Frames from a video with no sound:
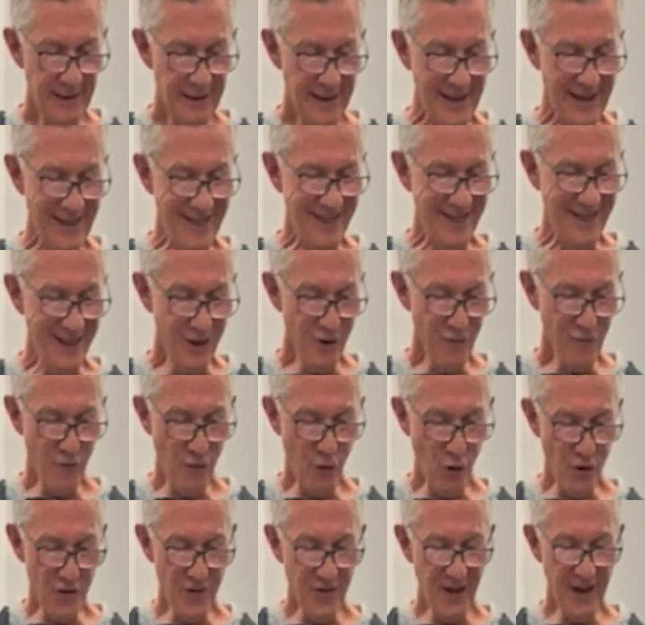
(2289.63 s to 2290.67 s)
And
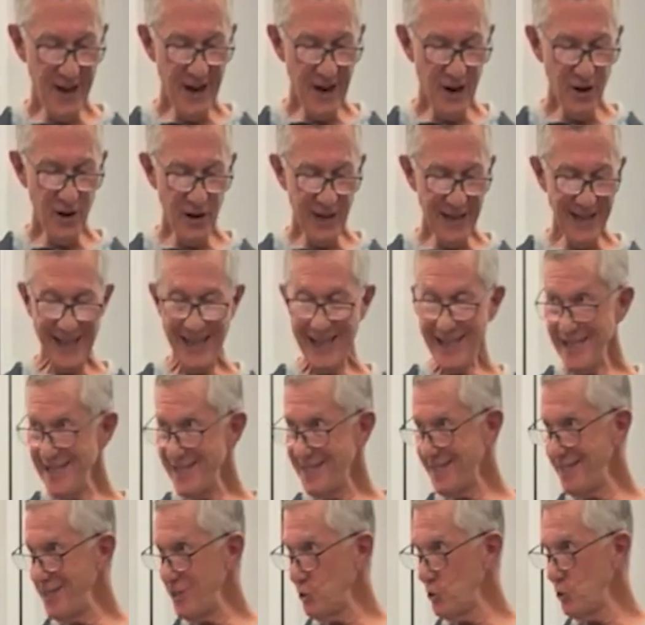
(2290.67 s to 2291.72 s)
therefore, they are
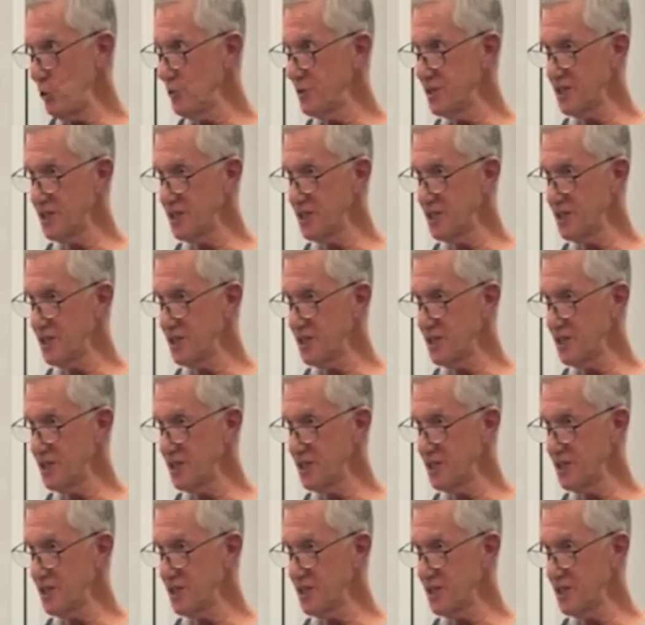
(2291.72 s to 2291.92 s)
easy to